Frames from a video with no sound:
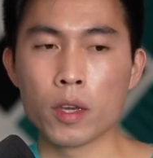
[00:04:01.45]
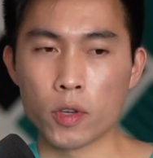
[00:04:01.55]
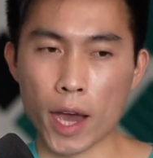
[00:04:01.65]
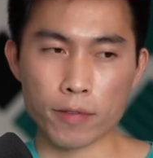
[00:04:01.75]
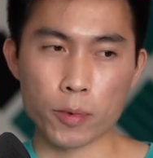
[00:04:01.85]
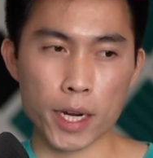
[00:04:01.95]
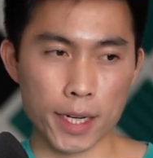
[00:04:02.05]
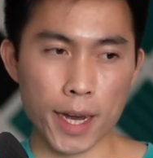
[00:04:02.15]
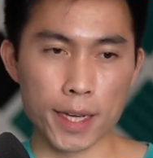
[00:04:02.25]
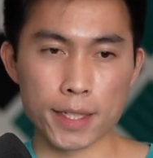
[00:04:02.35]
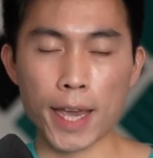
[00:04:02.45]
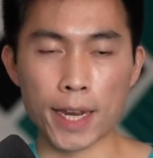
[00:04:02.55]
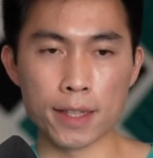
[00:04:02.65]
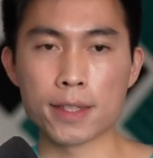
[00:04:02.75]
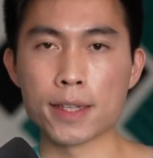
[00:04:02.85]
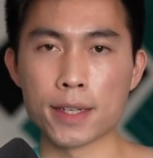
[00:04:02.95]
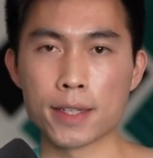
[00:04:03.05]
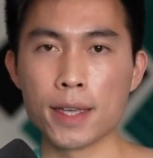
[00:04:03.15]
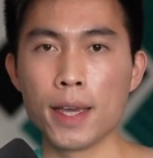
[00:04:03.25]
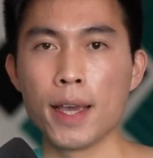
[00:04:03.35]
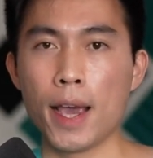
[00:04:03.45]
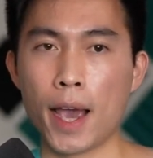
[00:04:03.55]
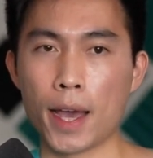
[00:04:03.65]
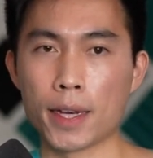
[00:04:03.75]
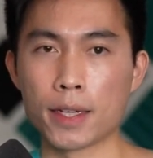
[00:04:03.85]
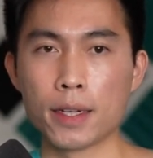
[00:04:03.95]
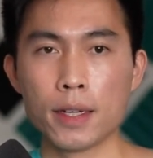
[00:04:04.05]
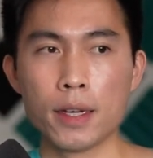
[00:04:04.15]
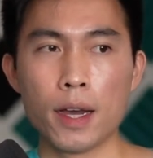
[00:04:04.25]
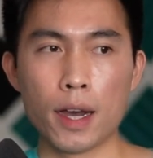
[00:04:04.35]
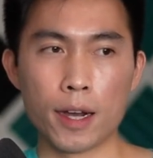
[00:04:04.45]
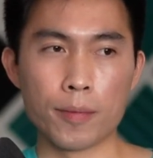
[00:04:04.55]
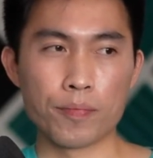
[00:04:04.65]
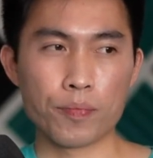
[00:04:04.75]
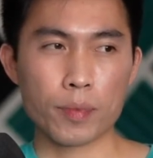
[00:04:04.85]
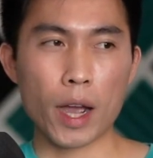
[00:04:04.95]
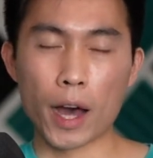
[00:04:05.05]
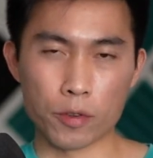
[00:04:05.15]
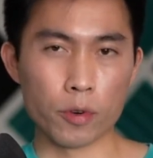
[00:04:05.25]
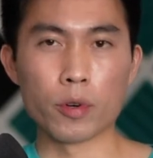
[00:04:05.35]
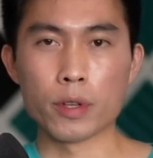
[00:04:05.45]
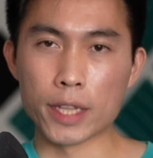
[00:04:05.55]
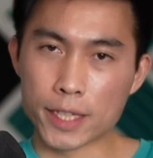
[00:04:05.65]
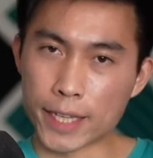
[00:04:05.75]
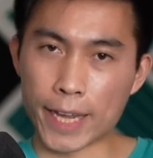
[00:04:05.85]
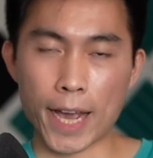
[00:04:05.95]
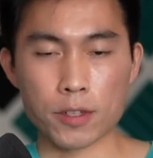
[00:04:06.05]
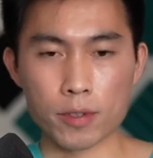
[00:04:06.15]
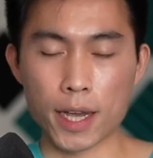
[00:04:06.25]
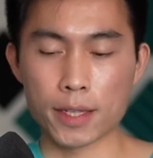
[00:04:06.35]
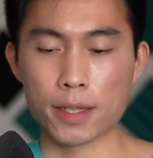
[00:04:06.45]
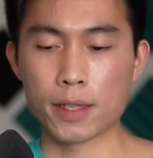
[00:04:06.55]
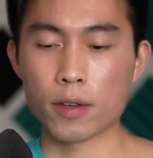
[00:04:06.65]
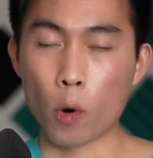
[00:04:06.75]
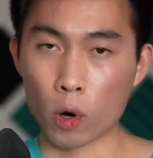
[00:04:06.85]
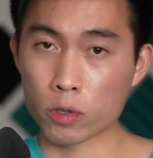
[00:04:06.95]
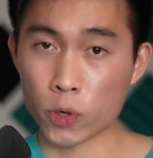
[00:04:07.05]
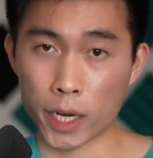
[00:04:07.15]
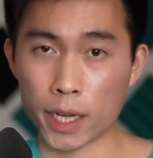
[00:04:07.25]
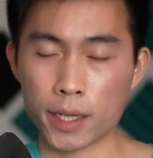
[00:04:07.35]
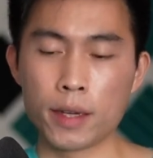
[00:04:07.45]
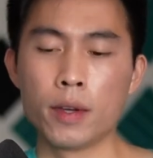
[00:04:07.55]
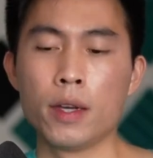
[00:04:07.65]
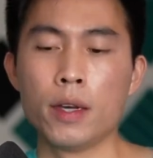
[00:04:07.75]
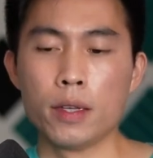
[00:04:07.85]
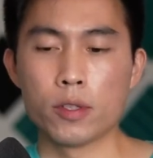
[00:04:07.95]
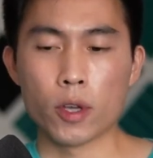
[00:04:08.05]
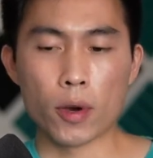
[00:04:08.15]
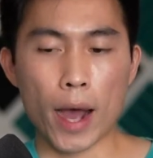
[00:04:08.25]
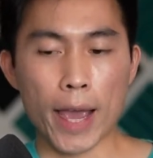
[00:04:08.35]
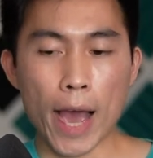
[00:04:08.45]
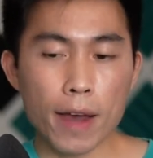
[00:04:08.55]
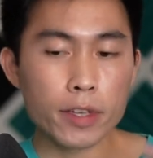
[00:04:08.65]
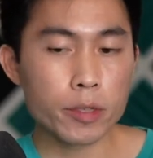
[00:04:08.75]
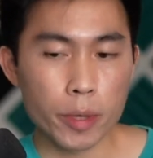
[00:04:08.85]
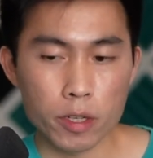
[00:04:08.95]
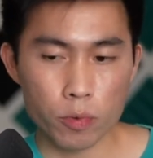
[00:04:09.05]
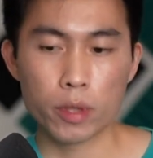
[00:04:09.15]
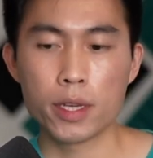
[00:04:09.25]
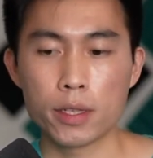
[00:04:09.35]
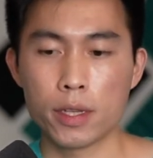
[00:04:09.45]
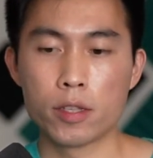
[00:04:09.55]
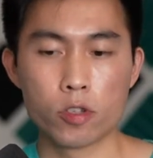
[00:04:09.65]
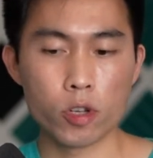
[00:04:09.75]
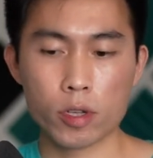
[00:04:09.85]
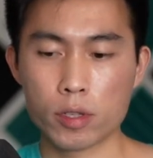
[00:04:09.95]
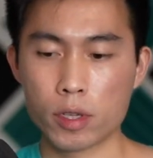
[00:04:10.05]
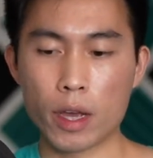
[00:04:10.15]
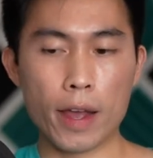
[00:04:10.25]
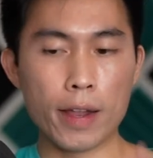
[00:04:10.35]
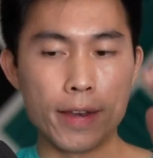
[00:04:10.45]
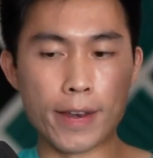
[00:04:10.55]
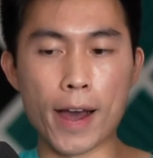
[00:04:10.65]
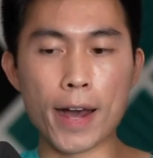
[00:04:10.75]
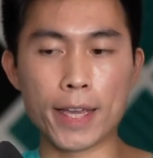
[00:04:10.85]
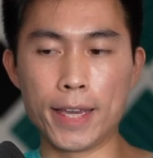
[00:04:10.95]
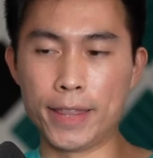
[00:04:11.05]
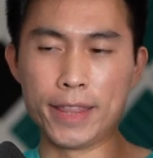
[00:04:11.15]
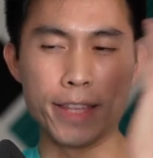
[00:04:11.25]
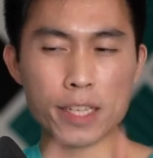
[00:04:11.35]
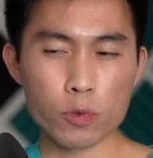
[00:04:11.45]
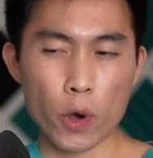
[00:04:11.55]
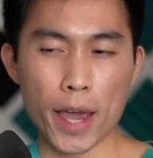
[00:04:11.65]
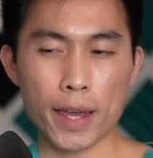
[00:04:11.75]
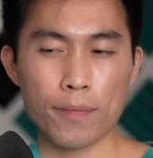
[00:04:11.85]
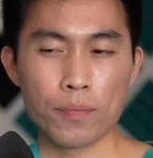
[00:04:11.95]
You have to recognize cadences and other listening exercises, oral training. So I have experience with this. It's just not in this way.